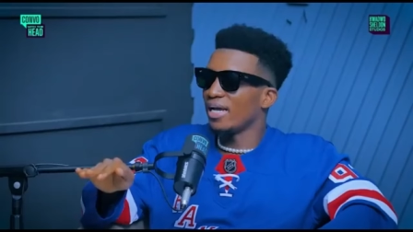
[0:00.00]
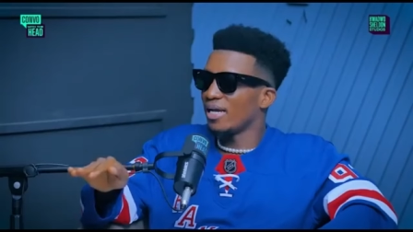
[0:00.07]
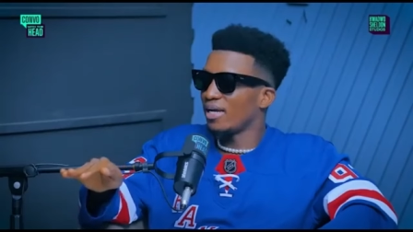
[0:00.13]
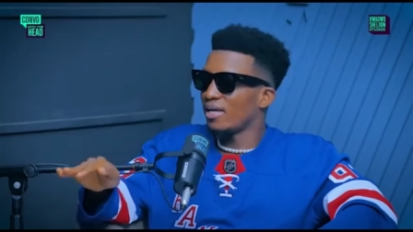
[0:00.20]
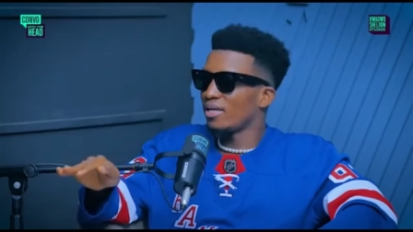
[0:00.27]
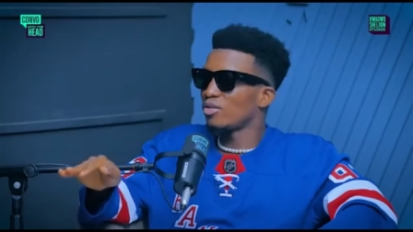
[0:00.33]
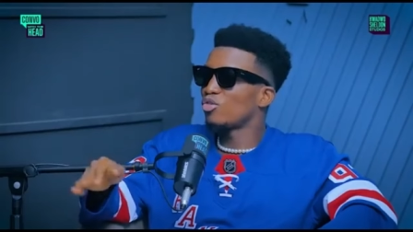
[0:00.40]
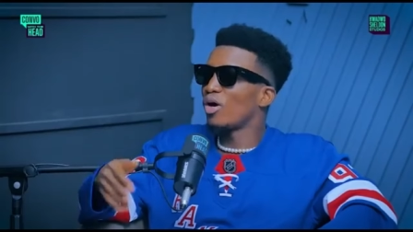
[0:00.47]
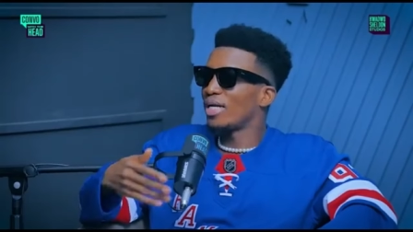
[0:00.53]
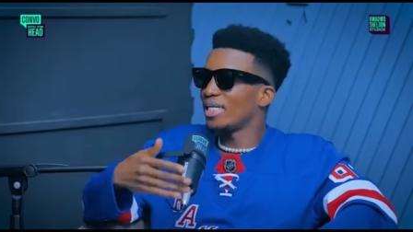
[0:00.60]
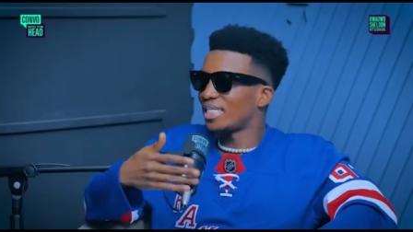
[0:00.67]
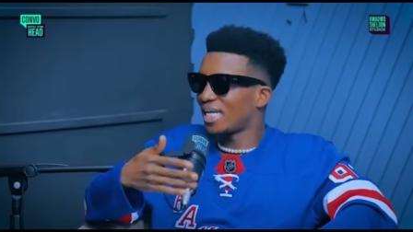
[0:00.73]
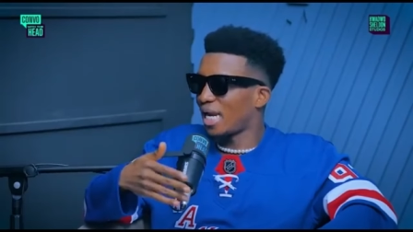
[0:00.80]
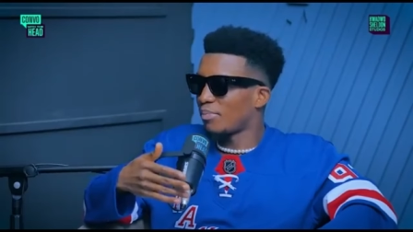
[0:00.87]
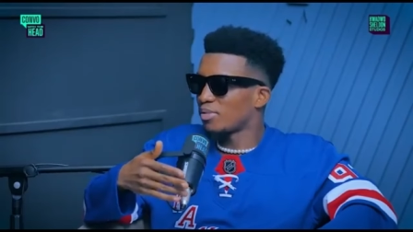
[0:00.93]
Yeah. So I
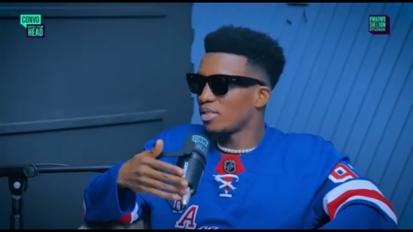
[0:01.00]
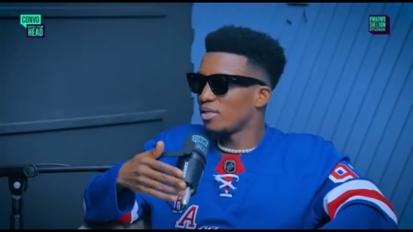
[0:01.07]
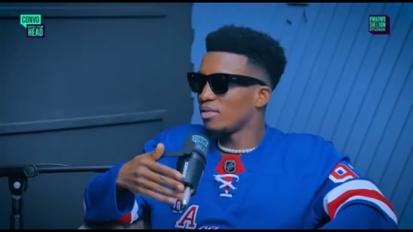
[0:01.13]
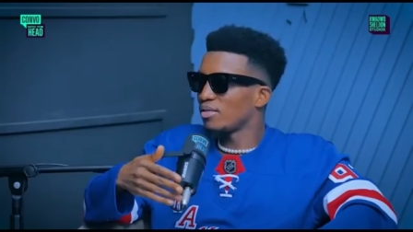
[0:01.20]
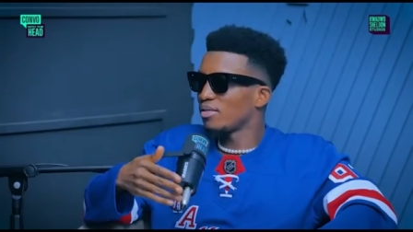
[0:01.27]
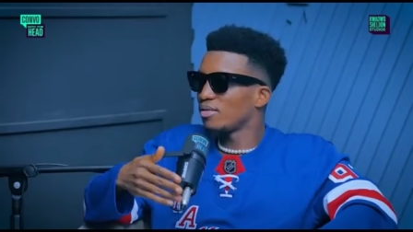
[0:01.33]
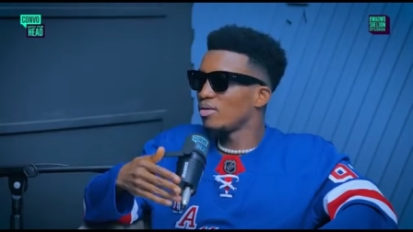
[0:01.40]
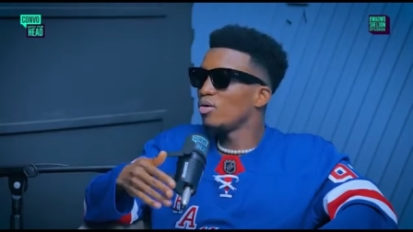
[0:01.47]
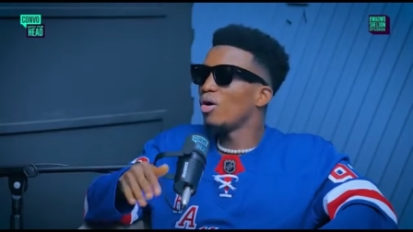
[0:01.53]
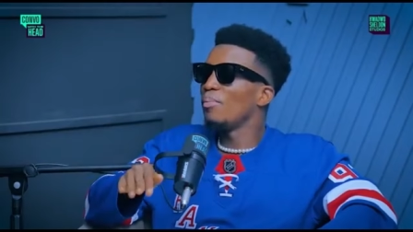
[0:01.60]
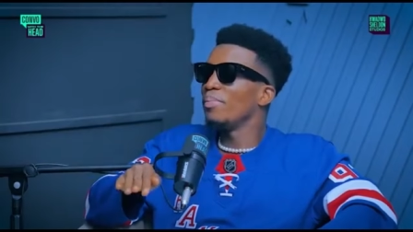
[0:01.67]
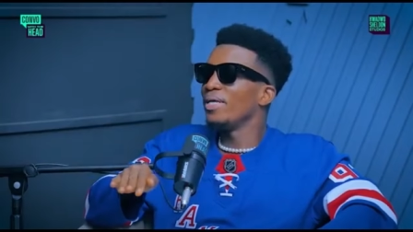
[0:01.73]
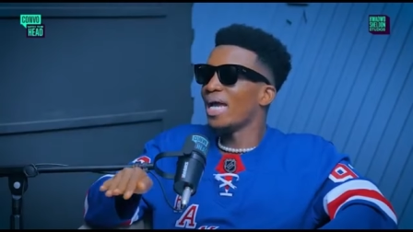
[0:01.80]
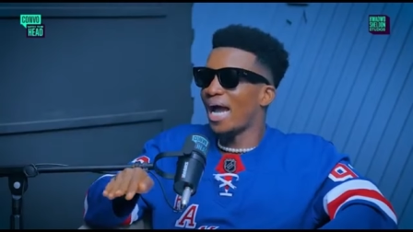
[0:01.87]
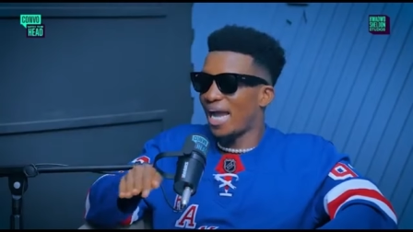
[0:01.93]
tell him say
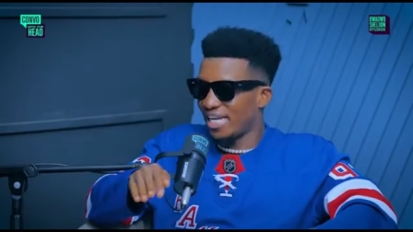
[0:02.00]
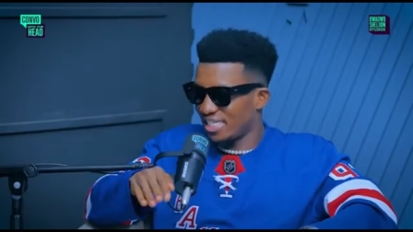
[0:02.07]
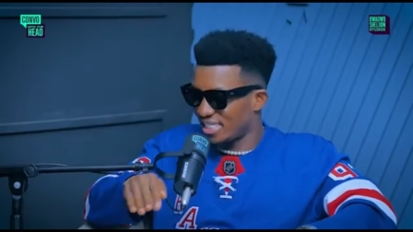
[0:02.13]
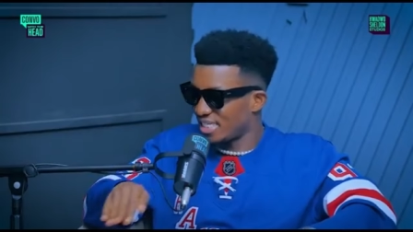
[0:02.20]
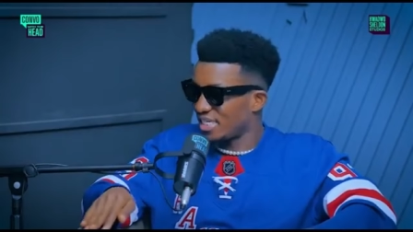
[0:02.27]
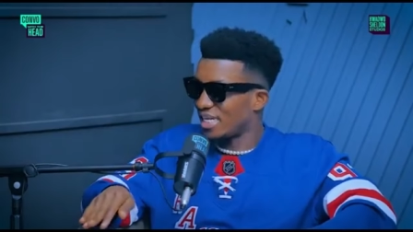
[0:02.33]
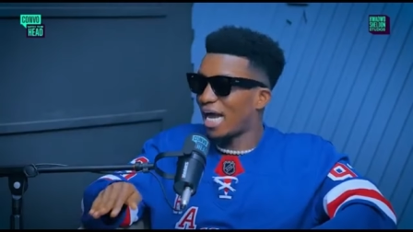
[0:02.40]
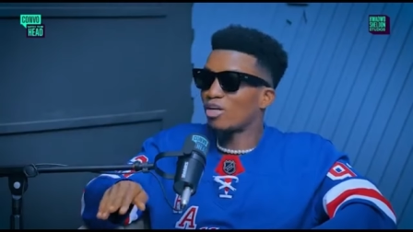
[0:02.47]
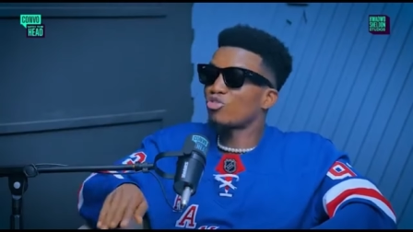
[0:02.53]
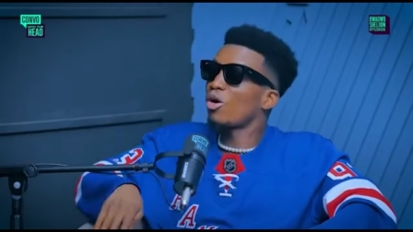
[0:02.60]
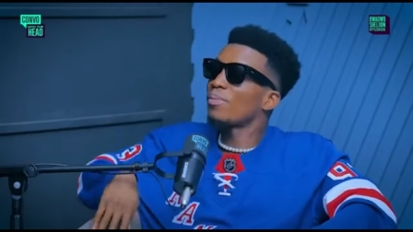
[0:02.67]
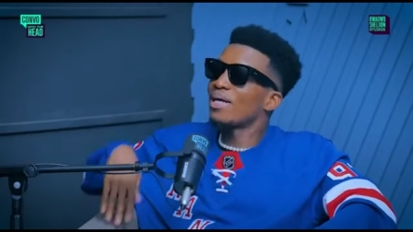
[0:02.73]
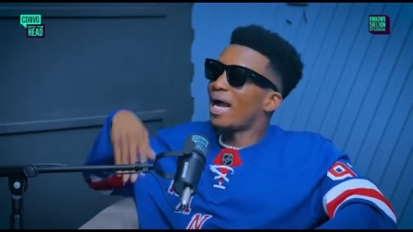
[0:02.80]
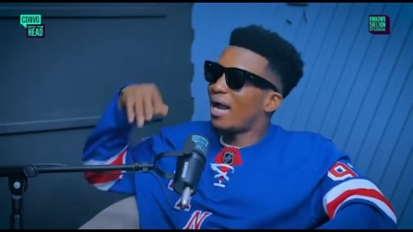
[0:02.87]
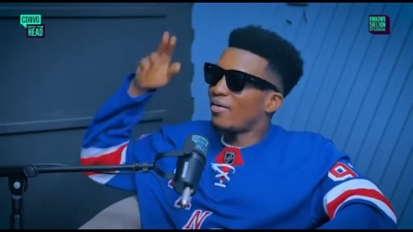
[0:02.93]
me I exceed I
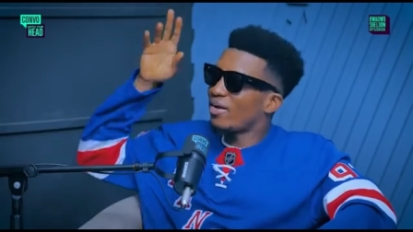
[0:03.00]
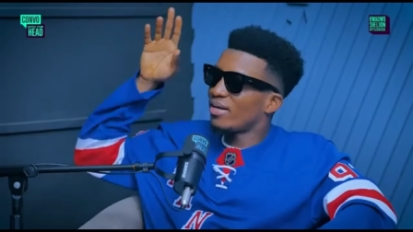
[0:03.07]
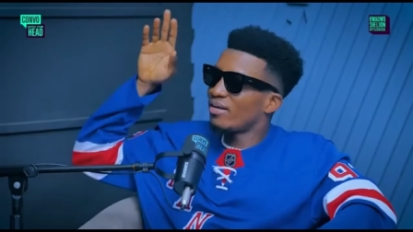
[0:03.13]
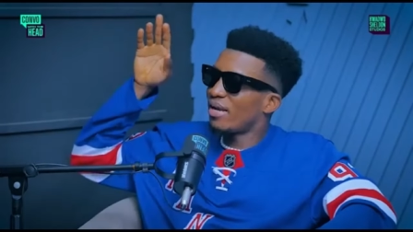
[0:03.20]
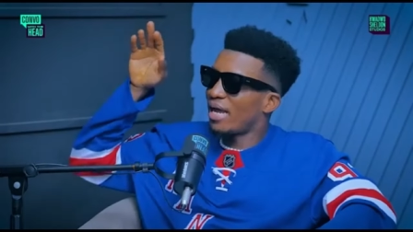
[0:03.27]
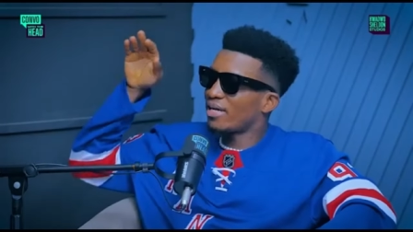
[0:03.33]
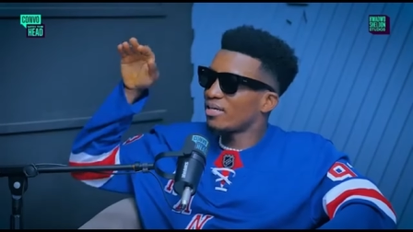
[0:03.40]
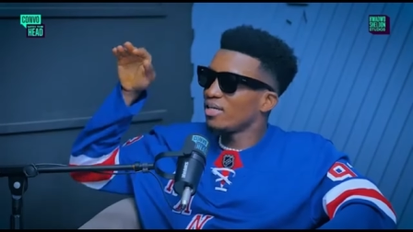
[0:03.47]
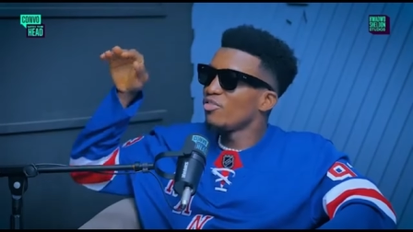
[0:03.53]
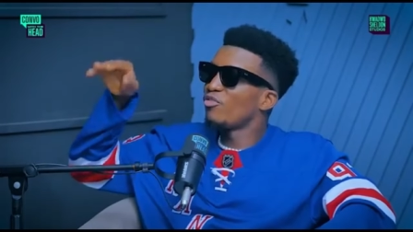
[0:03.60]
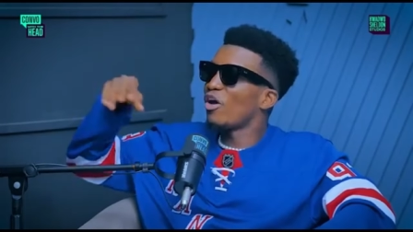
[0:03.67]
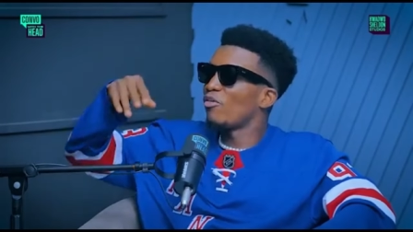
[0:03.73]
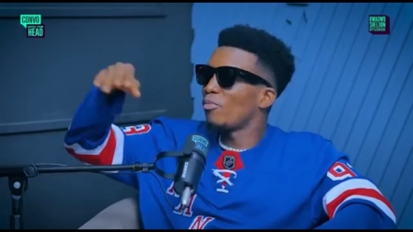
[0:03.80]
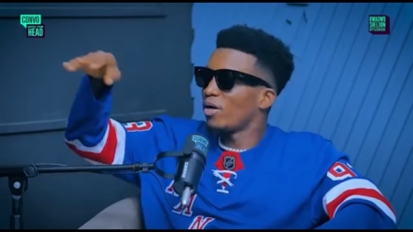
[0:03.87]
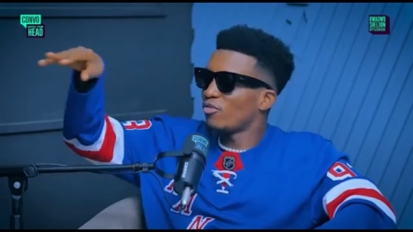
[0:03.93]
chop gari like
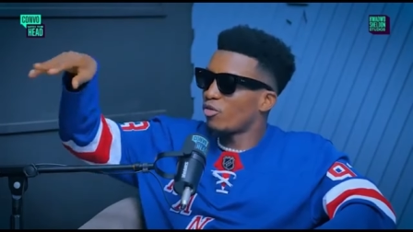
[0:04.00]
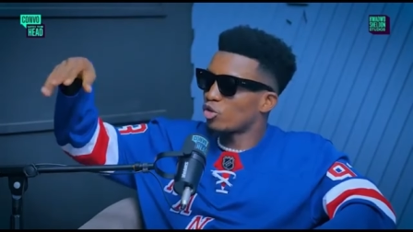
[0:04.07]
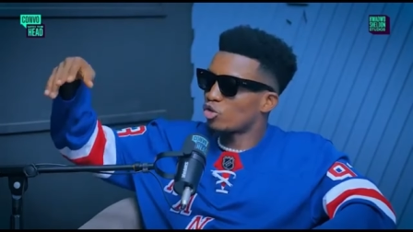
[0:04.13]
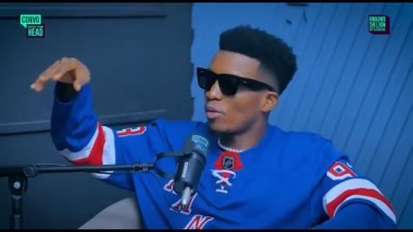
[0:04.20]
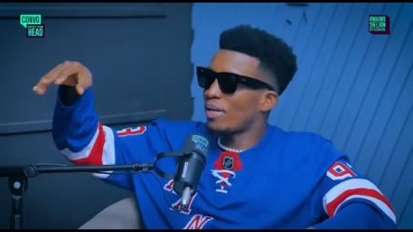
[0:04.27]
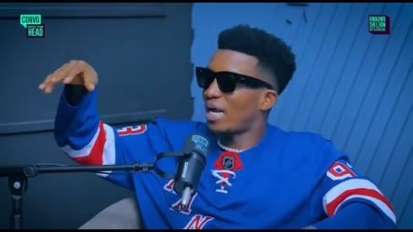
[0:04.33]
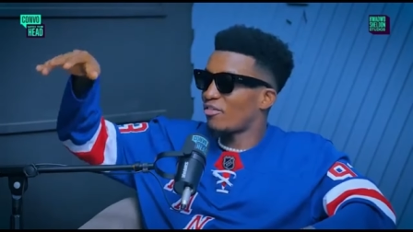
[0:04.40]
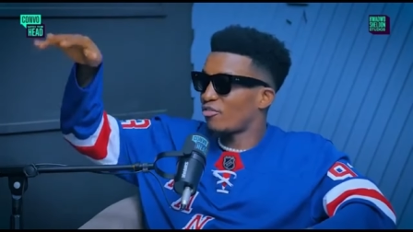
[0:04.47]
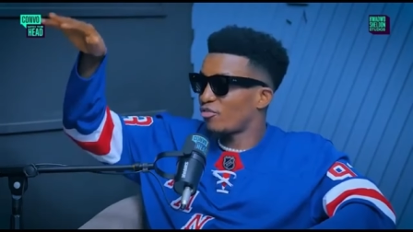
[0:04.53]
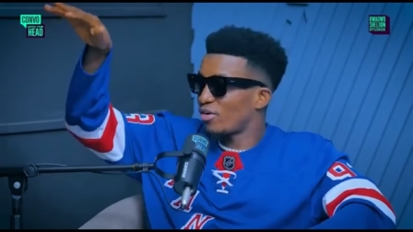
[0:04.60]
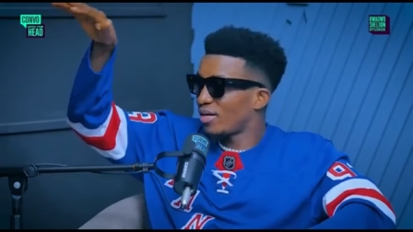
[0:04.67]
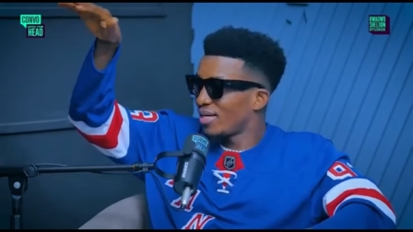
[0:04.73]
if everybody for chop like.